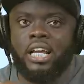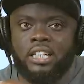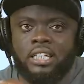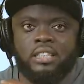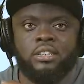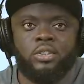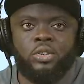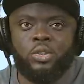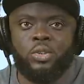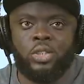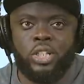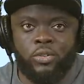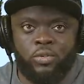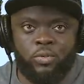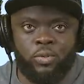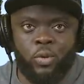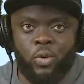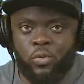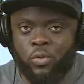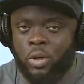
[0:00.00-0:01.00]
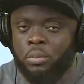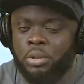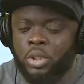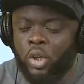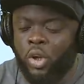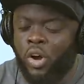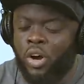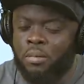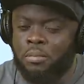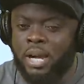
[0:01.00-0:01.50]
like, you know, the flow for be
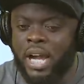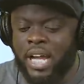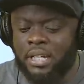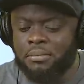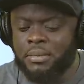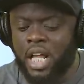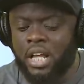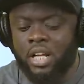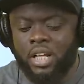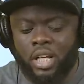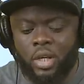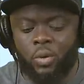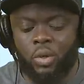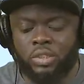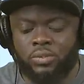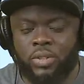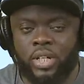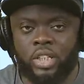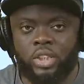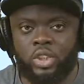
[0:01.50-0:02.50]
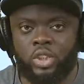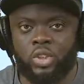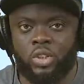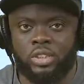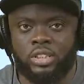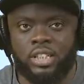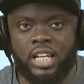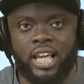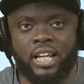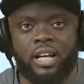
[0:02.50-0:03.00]
long, but it was very
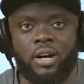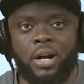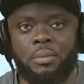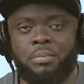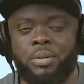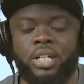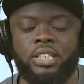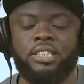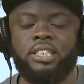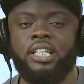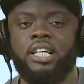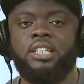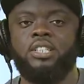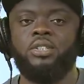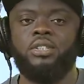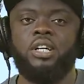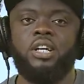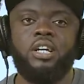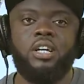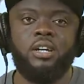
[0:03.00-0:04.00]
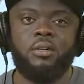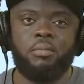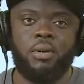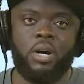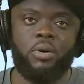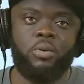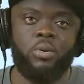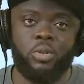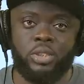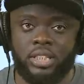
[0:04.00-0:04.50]
short, like our president.
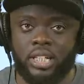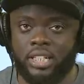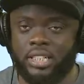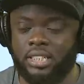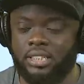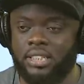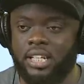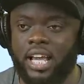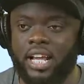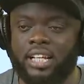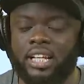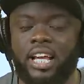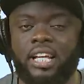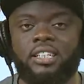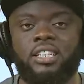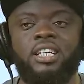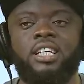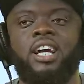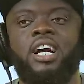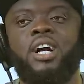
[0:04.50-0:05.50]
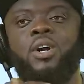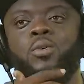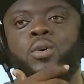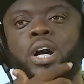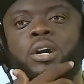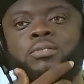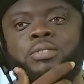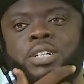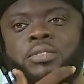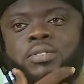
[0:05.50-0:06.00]
But we will take it like that. Oh,
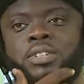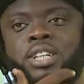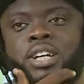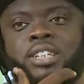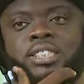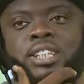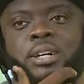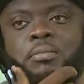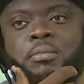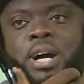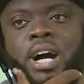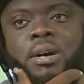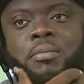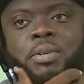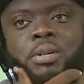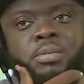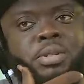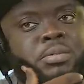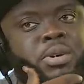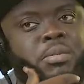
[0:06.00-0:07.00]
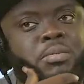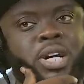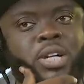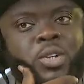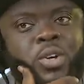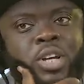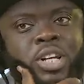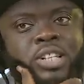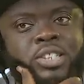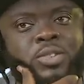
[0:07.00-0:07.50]
I've given out a bar. Maybe Mama
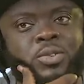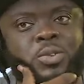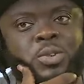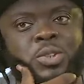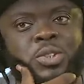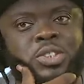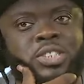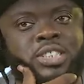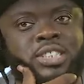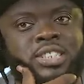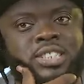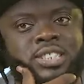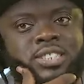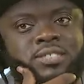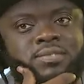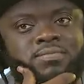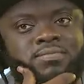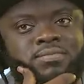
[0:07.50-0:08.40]
Dollarz will use it.